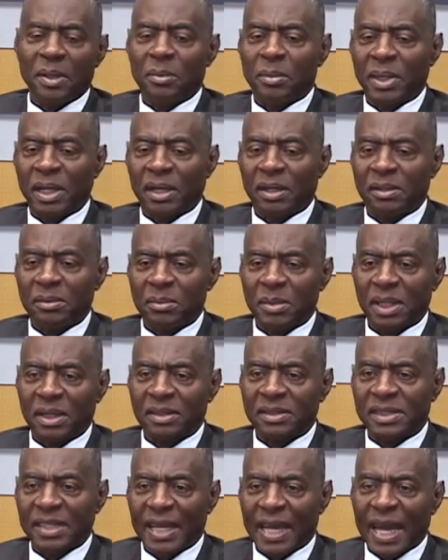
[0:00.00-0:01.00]

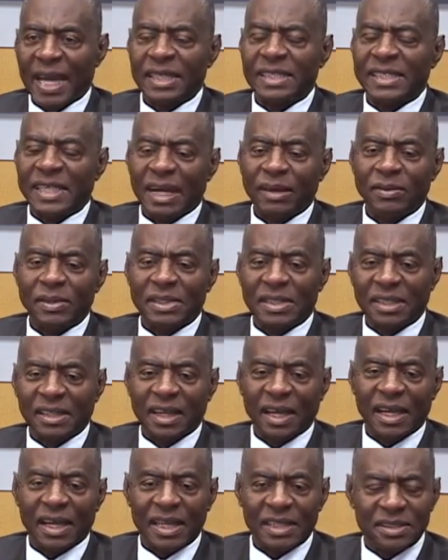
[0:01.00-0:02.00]
because actually I went to
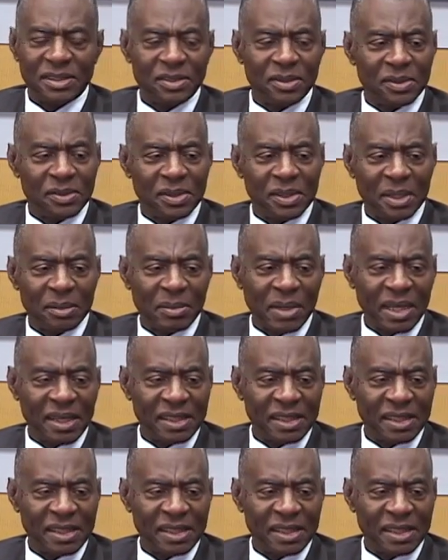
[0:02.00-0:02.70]
college, you know, to get my